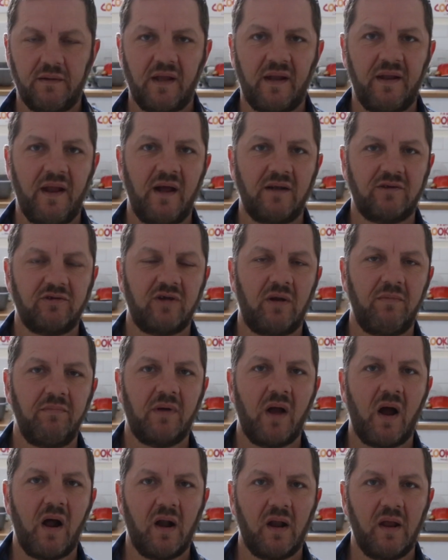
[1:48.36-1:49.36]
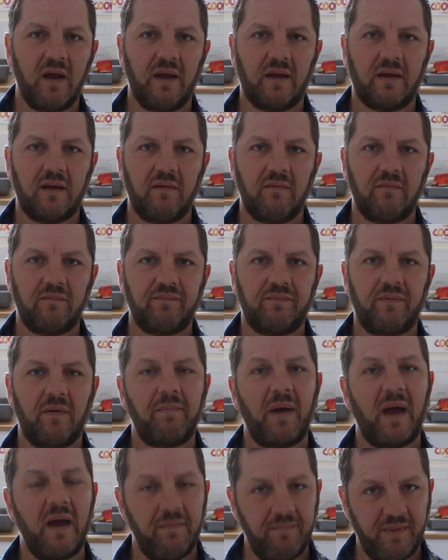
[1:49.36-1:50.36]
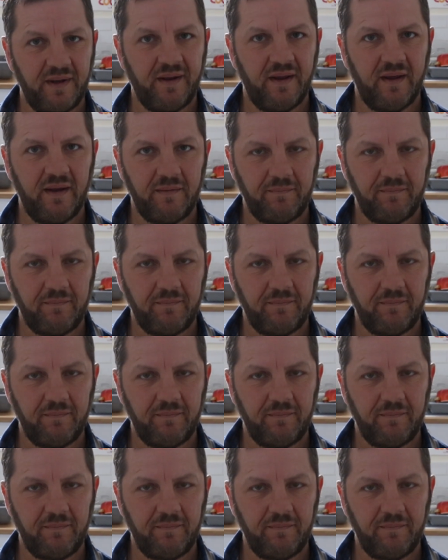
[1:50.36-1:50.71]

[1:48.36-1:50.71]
Then add some garlic for about a minute.